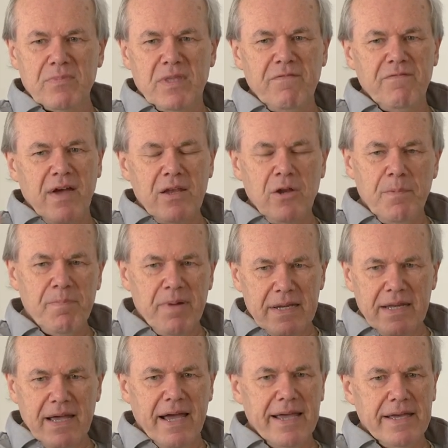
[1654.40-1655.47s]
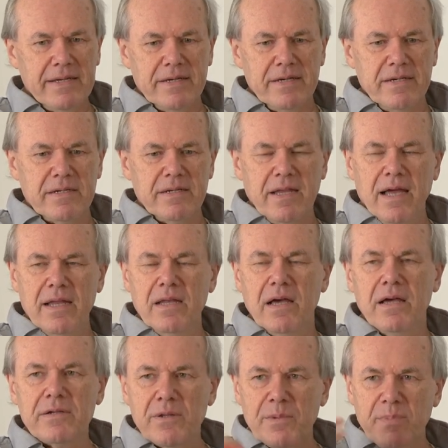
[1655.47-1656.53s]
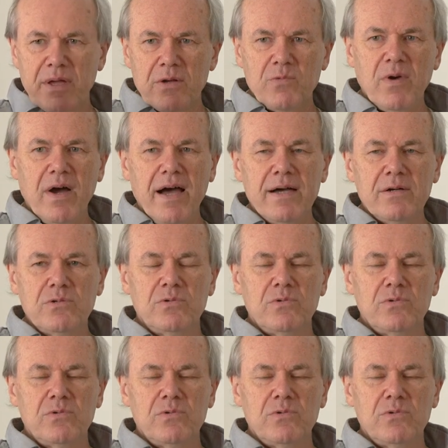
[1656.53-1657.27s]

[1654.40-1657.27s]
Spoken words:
developer like Alain de Benoist,